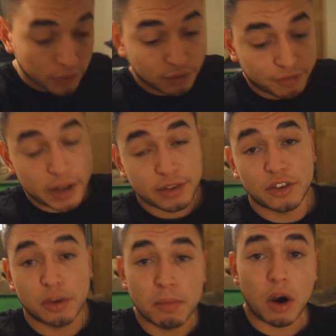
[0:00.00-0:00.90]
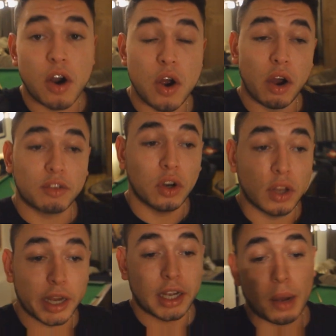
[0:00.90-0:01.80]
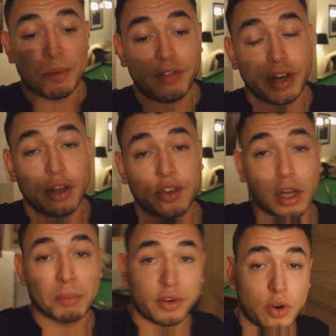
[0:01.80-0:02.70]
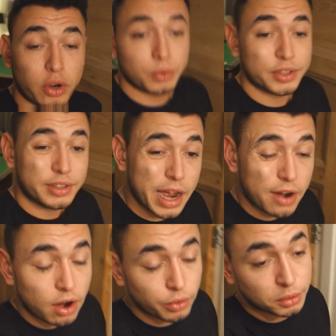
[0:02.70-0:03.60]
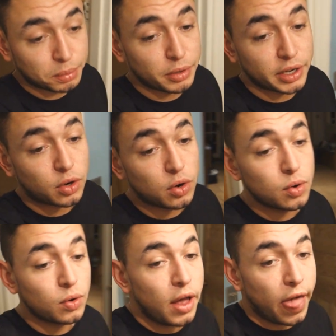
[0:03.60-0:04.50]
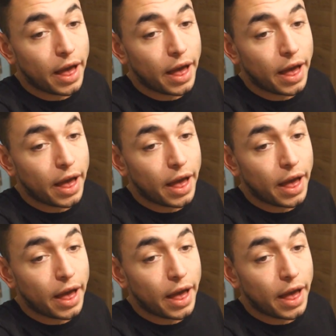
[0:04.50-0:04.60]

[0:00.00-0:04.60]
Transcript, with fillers: with some friends, and tomorrow I've got like a couple of videos I'm gonna be recording with Sarah, which is pretty cool.